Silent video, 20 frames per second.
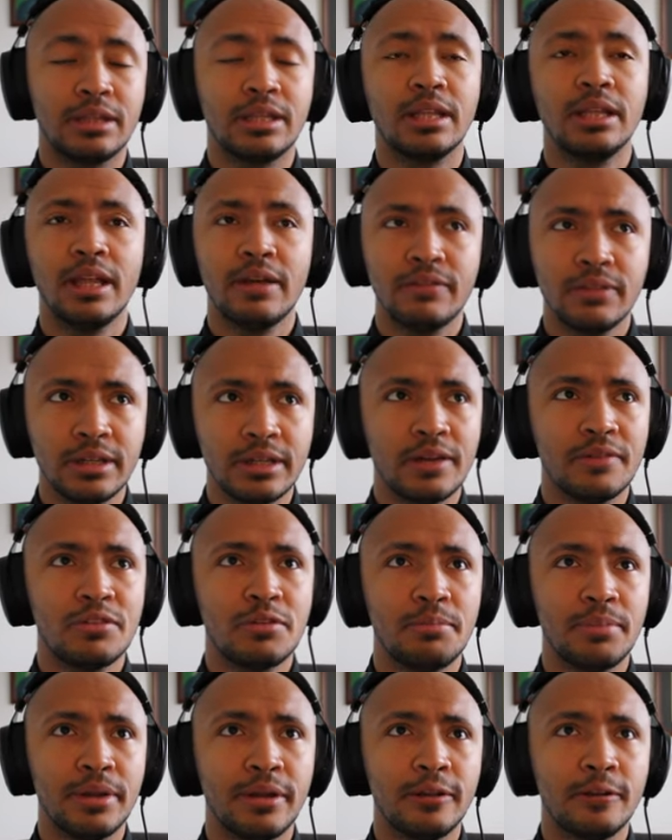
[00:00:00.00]
The leveling of the
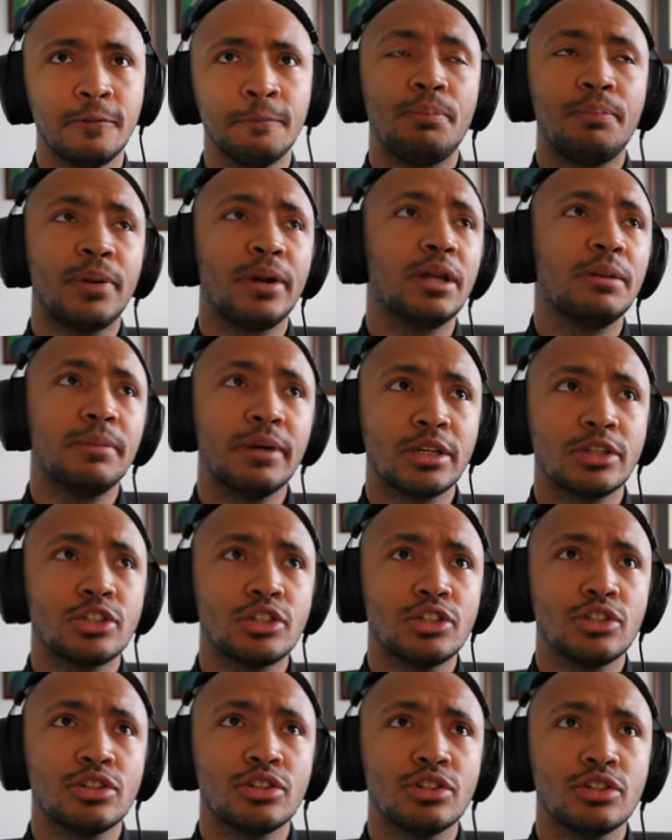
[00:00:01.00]
build, pretty
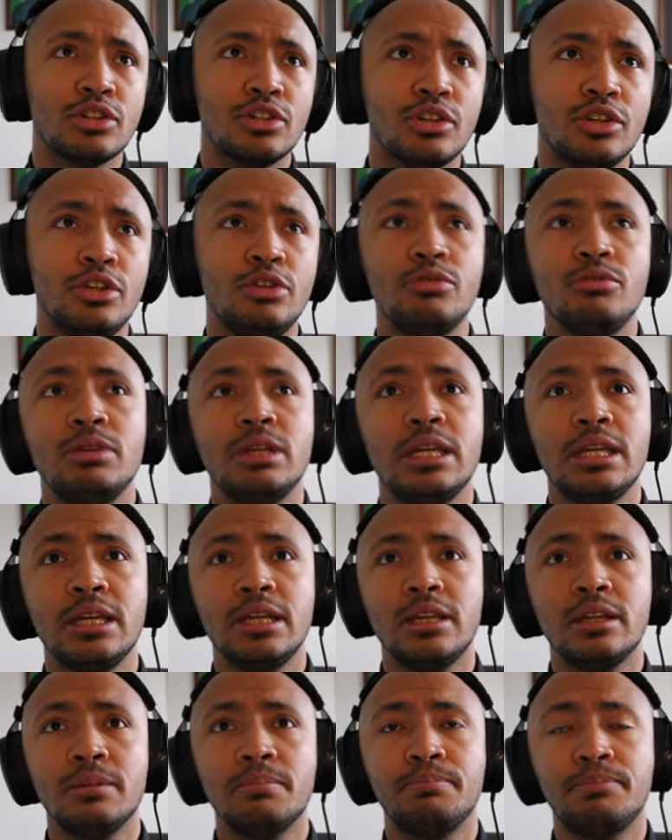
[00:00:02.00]
much you
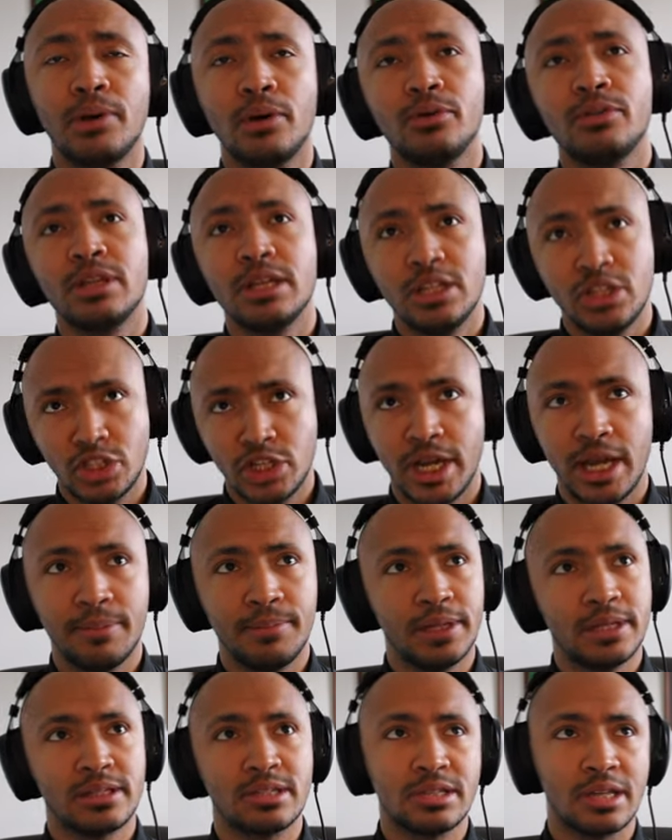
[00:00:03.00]
need both
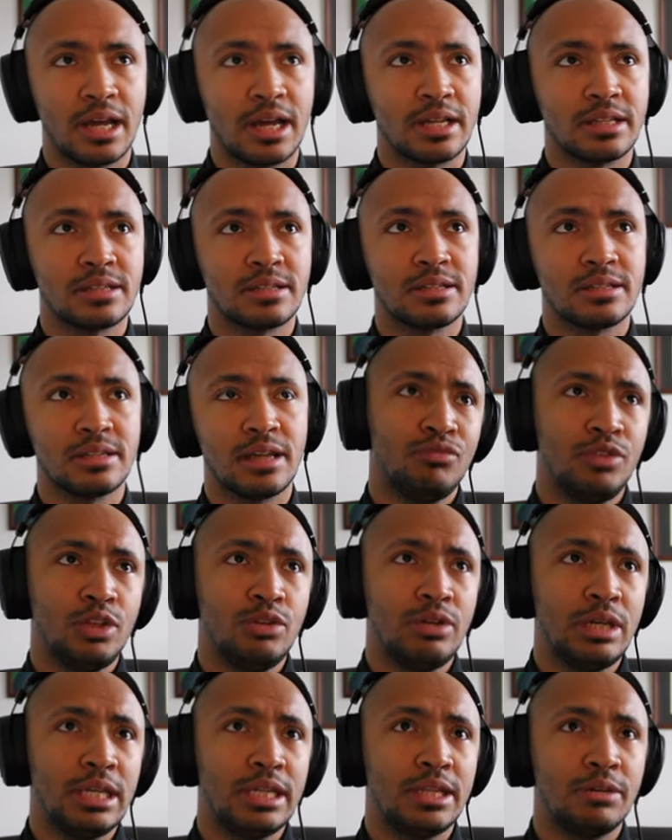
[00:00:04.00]
enchantment slots, you
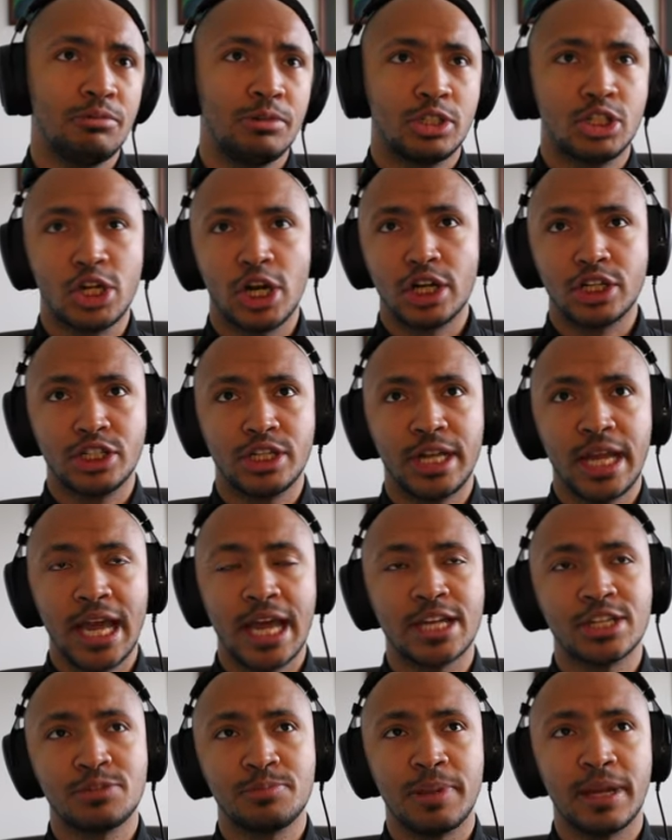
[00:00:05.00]
need the recharging
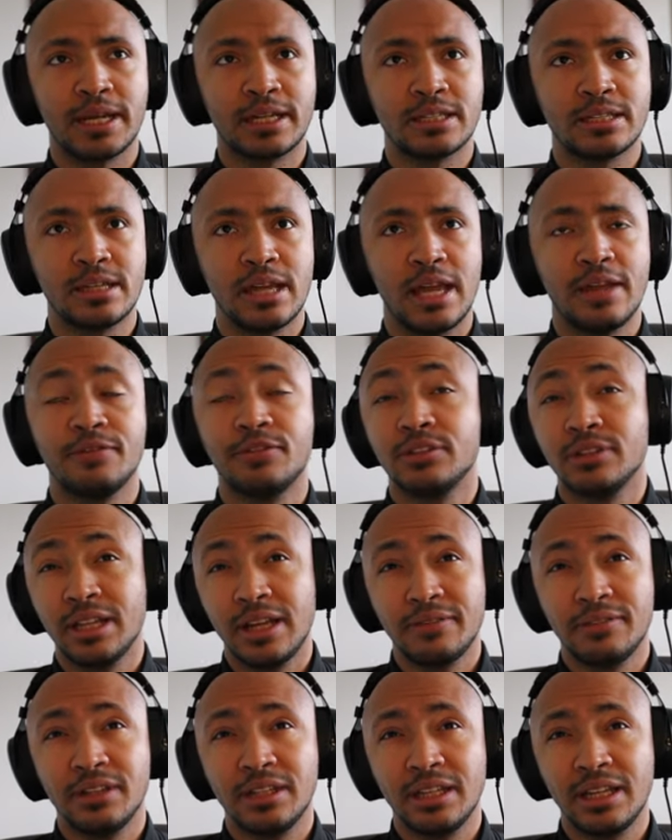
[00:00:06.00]
aspect, and for
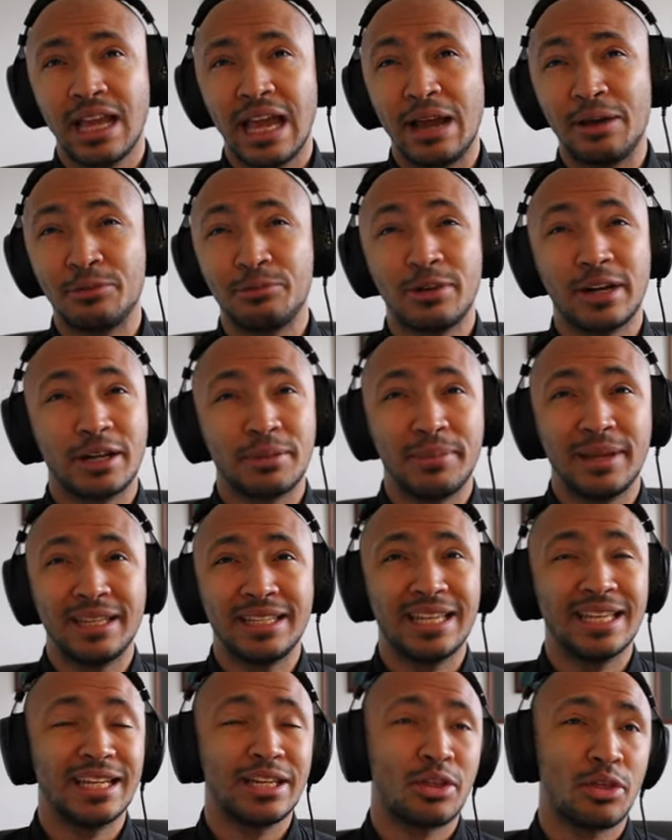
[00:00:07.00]
leveling I would recommend
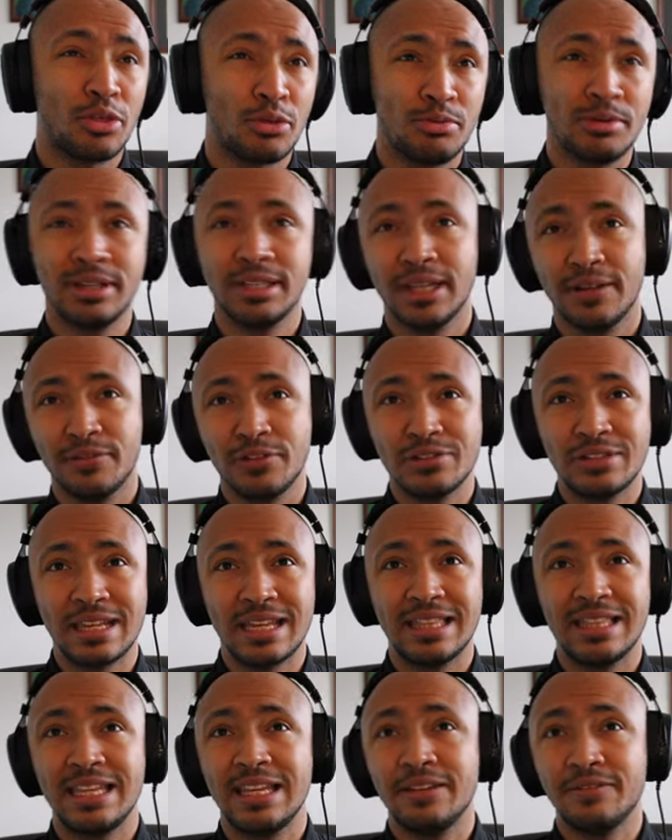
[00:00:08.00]
getting three levels
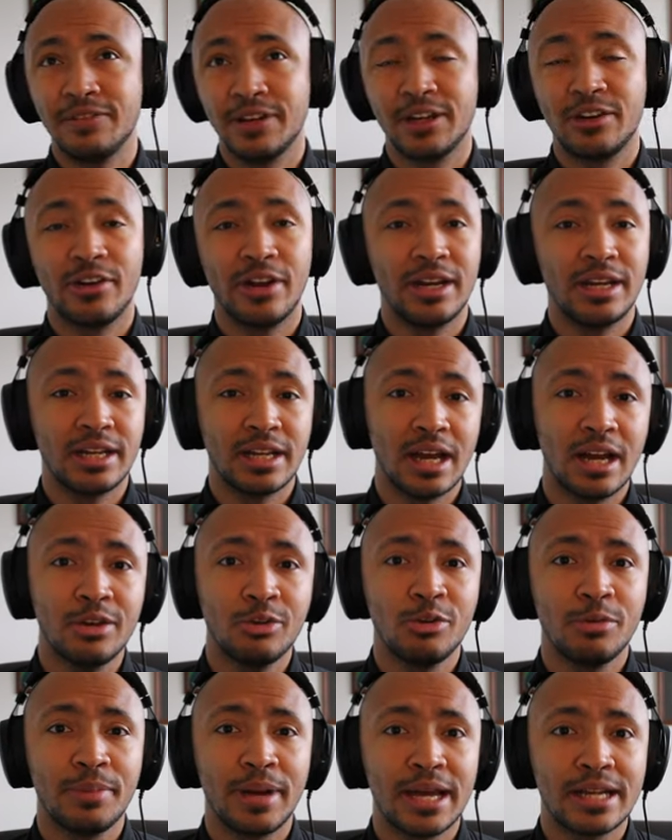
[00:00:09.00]
in the Invigorating
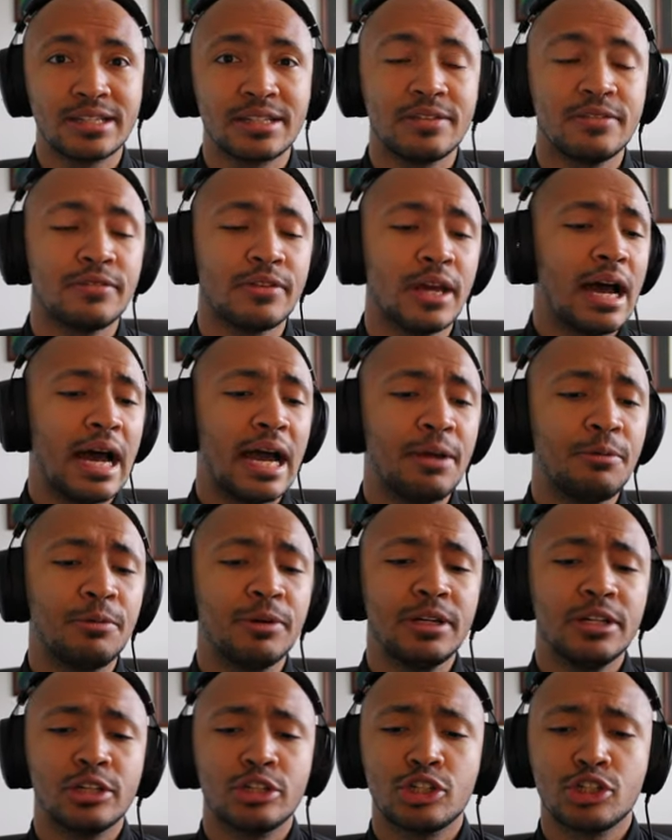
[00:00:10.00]
Conduit passive. I
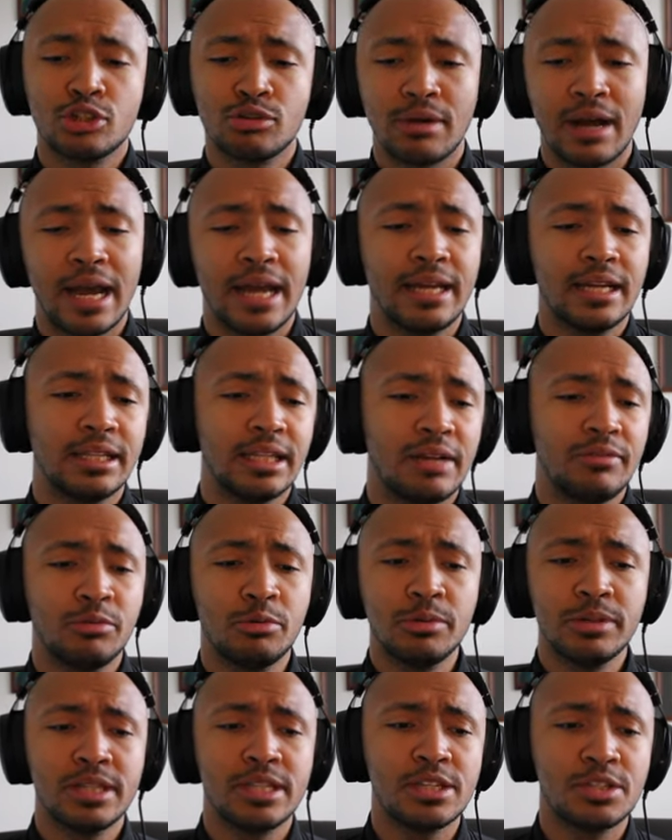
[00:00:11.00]
wouldn't try to level
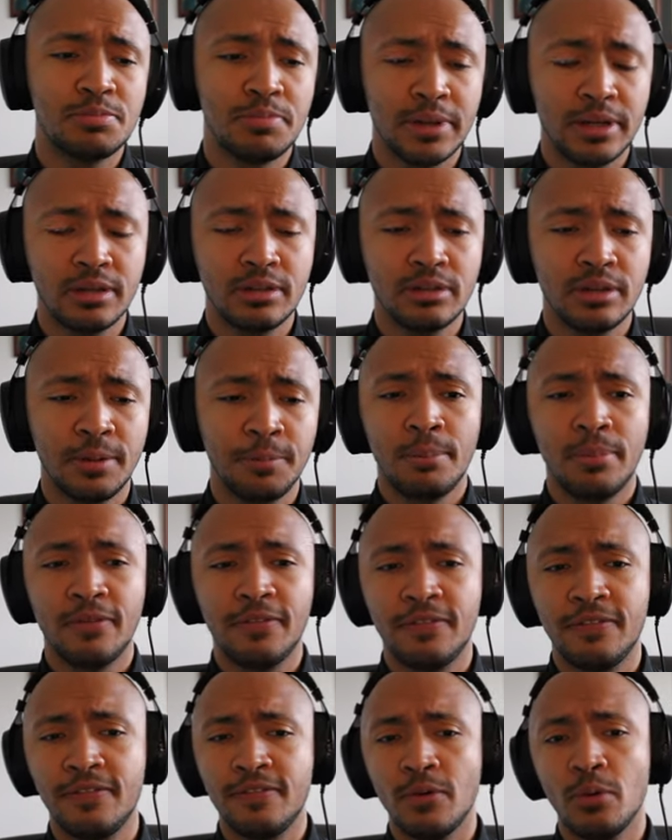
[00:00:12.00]
with this build
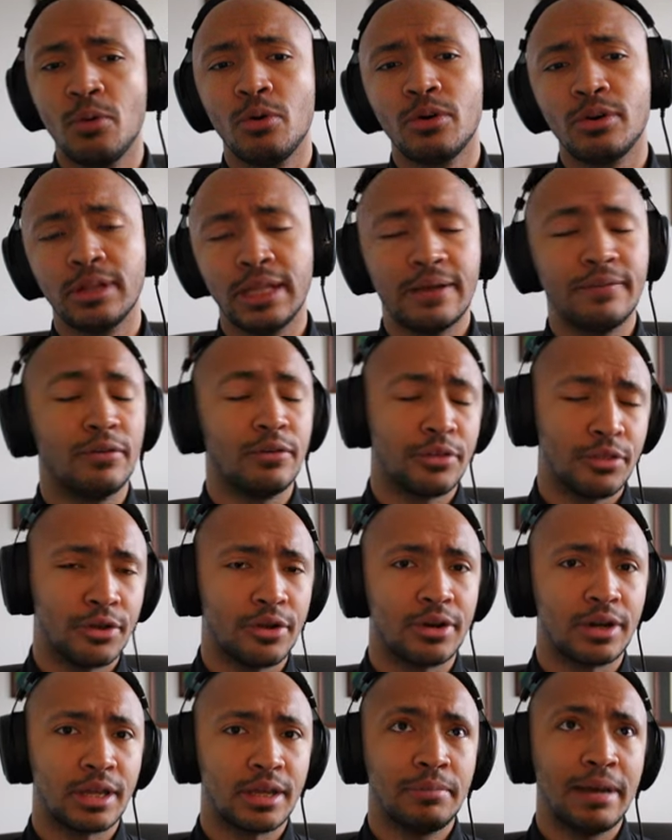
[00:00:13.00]
before level
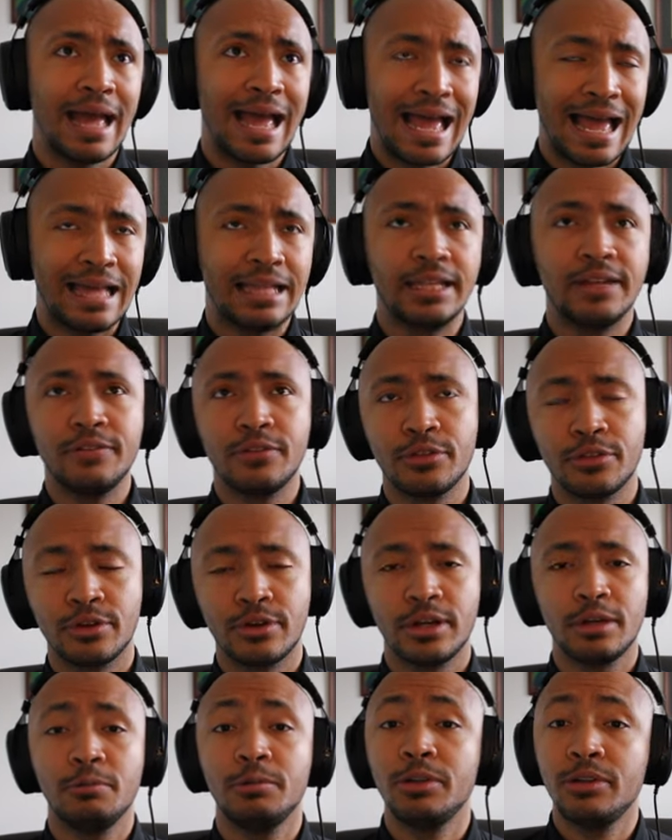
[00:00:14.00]
thirty, but at level
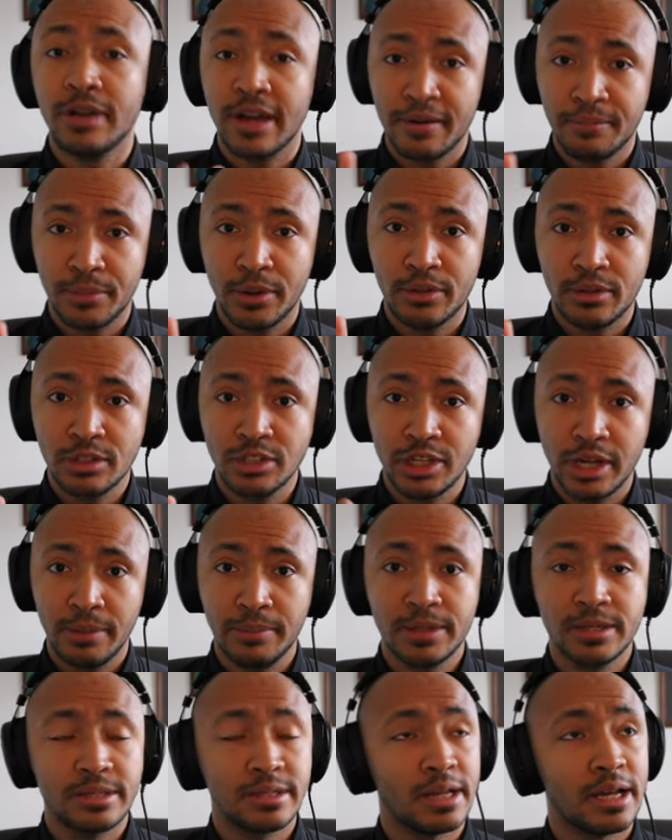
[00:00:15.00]
thirty when you have both
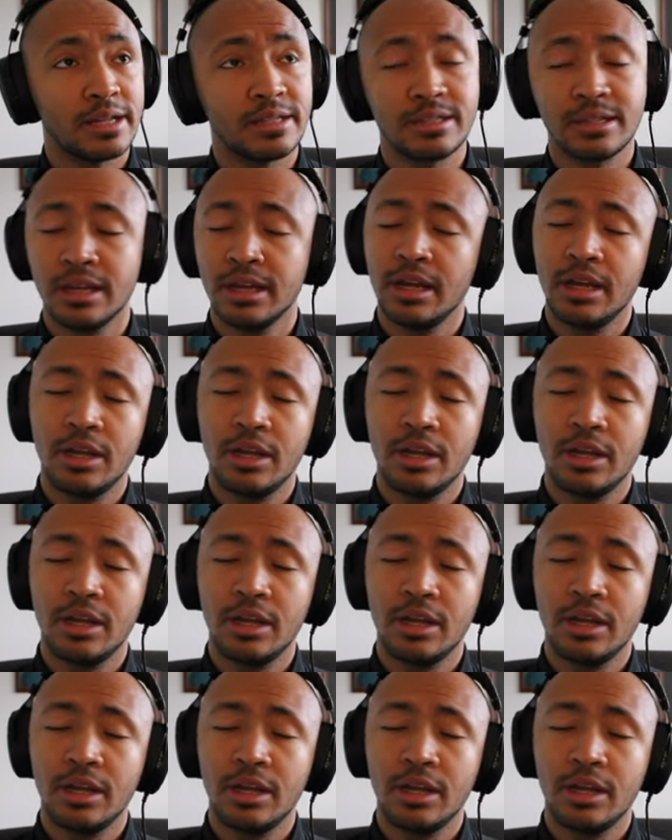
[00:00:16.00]
enchantment slots,